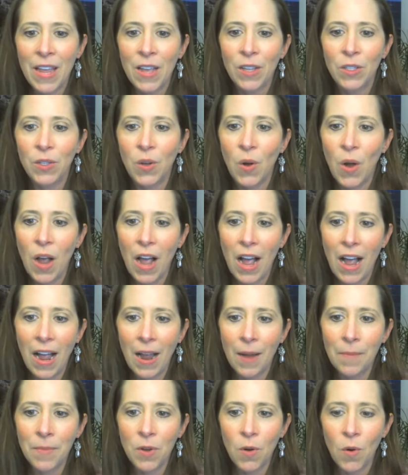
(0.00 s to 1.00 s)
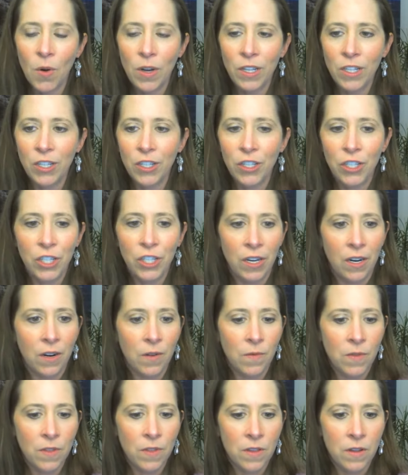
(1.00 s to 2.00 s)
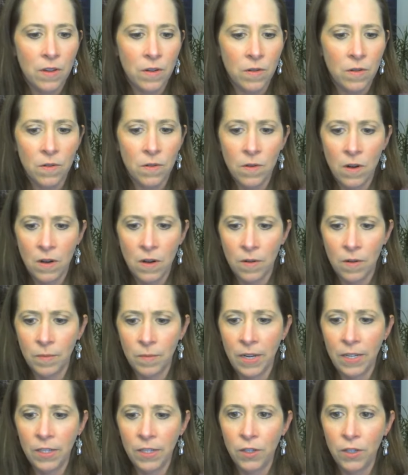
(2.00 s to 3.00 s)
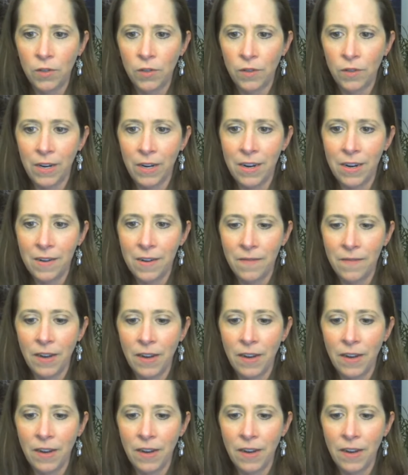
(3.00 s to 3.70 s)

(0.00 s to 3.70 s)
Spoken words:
So I'm going to share with you on my screen if